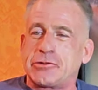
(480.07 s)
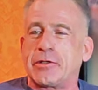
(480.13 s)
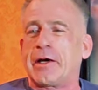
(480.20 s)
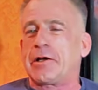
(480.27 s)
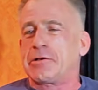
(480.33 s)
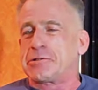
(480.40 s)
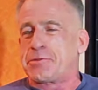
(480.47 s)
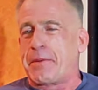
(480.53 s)

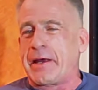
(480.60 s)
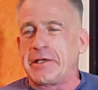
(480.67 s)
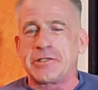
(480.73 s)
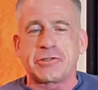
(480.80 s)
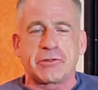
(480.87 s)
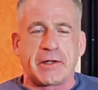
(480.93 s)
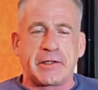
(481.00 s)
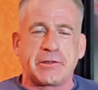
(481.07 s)
trained or Spanish
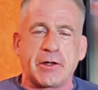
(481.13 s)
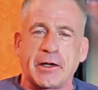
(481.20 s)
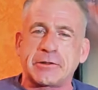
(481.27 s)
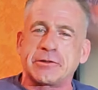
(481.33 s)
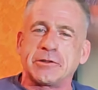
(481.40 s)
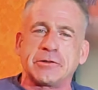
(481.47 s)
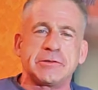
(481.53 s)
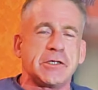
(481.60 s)
trained
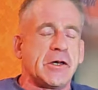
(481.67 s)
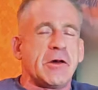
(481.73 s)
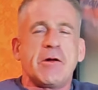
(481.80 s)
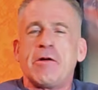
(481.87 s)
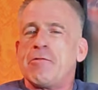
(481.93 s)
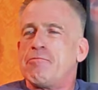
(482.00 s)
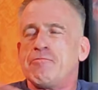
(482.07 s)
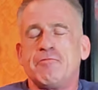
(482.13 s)
doctors.
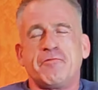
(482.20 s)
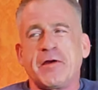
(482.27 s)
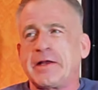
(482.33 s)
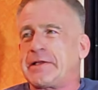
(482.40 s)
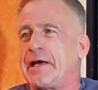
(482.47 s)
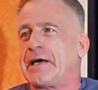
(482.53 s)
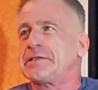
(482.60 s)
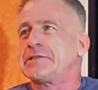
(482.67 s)

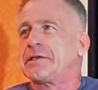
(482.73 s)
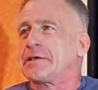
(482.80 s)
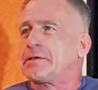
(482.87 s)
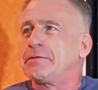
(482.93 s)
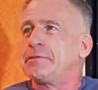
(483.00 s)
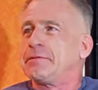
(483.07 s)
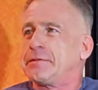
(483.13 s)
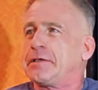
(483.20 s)
Fantastic.
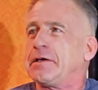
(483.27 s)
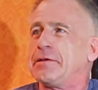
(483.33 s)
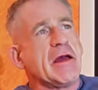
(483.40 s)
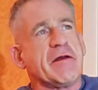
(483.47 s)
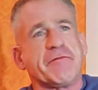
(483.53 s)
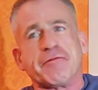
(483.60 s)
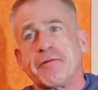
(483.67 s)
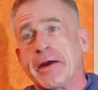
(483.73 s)
Yeah.
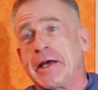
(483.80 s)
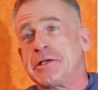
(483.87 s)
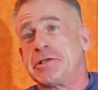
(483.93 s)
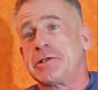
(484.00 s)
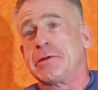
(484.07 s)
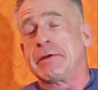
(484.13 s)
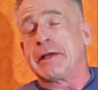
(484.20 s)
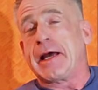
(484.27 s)
In France,
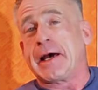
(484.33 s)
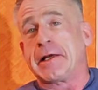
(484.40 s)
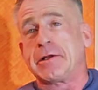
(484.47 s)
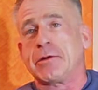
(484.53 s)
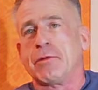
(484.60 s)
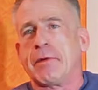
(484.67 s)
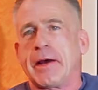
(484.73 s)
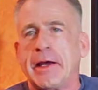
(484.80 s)
you would have to
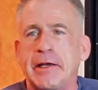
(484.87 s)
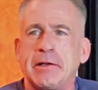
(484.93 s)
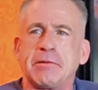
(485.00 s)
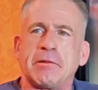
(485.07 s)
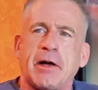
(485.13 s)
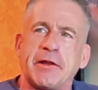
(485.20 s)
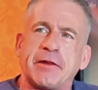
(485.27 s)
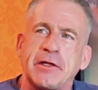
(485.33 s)
wait,
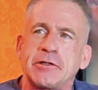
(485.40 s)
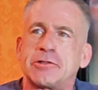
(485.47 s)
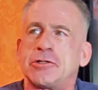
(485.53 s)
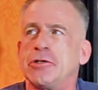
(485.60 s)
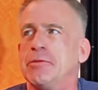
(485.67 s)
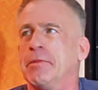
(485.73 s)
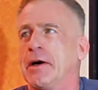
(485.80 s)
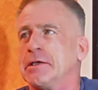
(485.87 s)
I think,
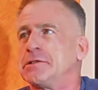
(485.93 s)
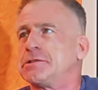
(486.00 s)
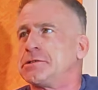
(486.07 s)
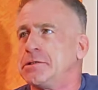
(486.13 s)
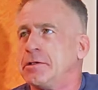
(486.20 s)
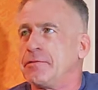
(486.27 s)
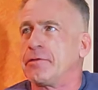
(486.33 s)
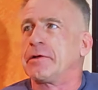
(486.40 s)
2 months
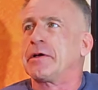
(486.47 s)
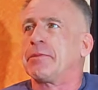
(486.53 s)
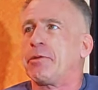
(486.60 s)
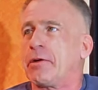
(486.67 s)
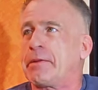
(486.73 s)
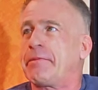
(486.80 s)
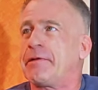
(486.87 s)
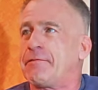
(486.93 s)
for an
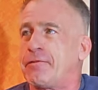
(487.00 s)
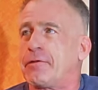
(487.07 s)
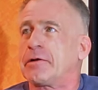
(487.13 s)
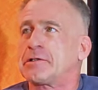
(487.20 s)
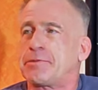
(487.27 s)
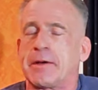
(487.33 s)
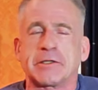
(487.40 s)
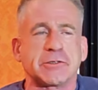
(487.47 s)
appointment for a
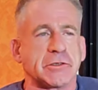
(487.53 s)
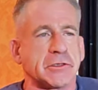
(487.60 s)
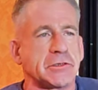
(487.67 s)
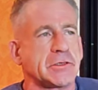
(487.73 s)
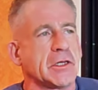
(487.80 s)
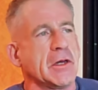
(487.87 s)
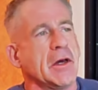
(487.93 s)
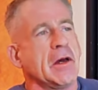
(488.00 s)
specialist.
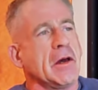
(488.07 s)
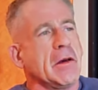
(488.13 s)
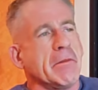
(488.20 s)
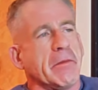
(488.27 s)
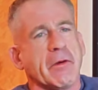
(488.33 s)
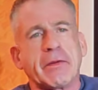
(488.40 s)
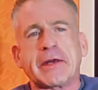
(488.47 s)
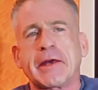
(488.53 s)

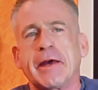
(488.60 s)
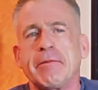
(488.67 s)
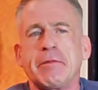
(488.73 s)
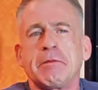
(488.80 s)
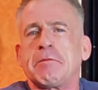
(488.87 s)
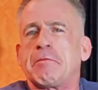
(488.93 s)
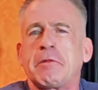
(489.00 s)
But we got an